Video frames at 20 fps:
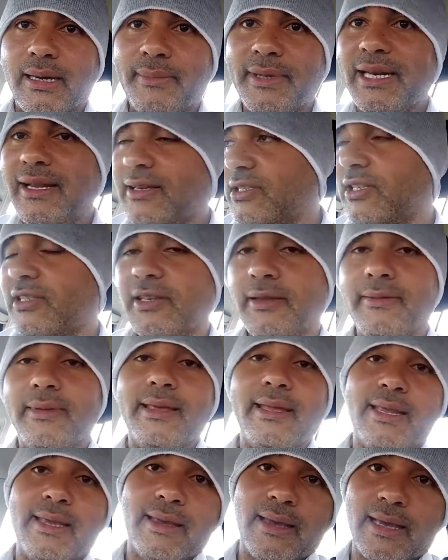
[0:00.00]
That's just a
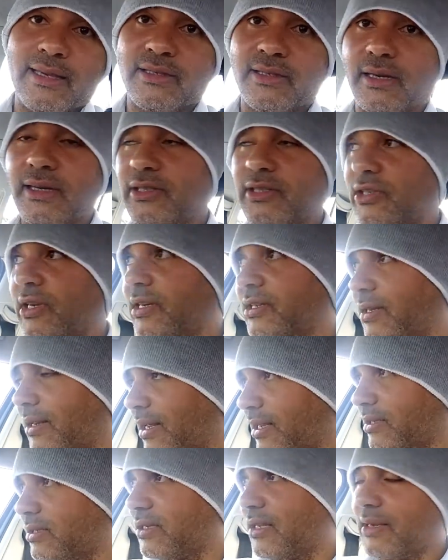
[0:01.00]
theory that history's changing.
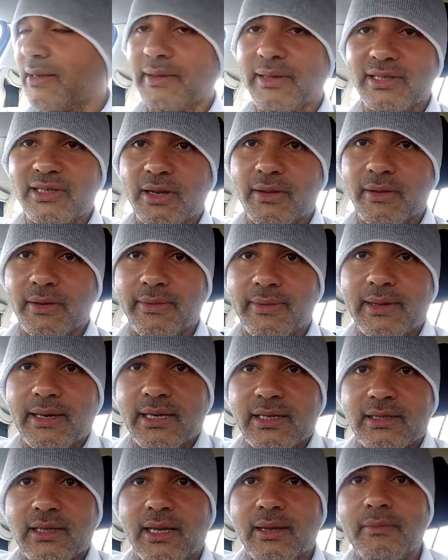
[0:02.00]
That's like there's other
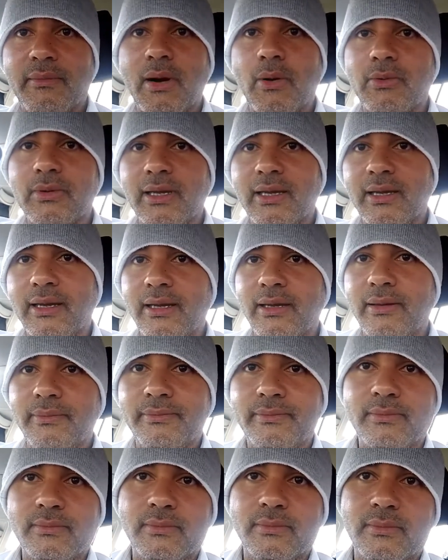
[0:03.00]
theories like
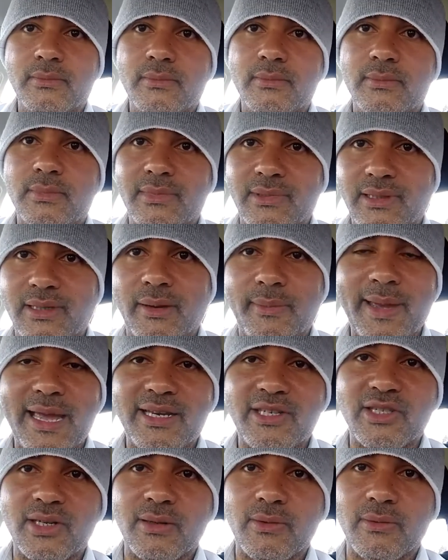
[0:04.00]

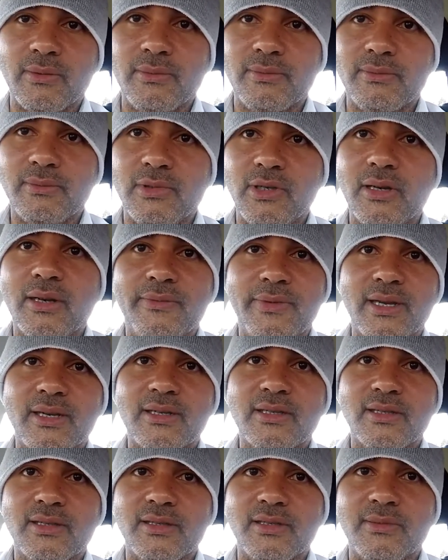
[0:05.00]
multi-dimensional
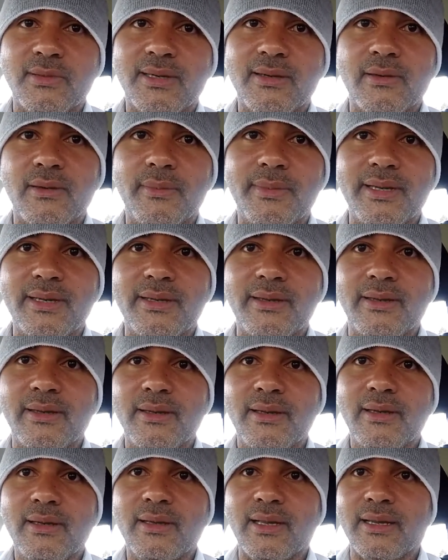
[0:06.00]
universe as well.
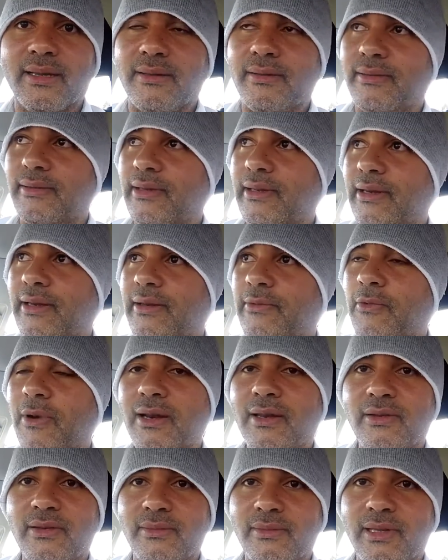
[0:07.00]
Like you're in
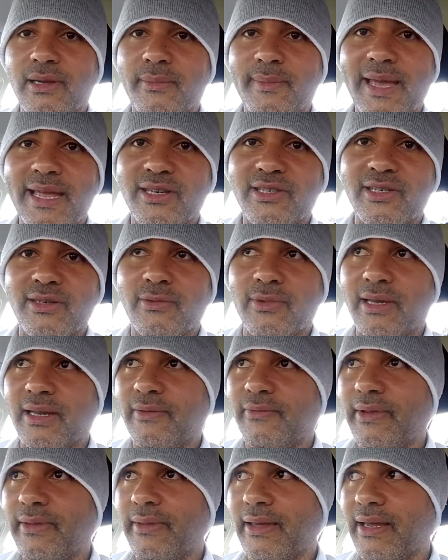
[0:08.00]
one dimension where
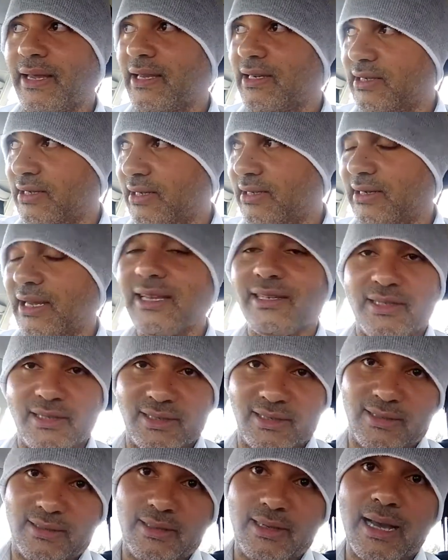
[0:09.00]
everything is
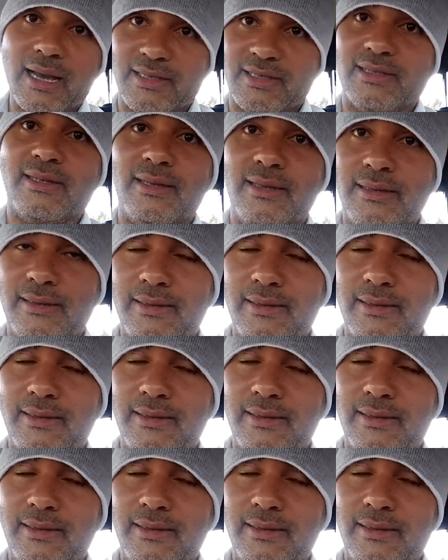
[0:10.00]
as it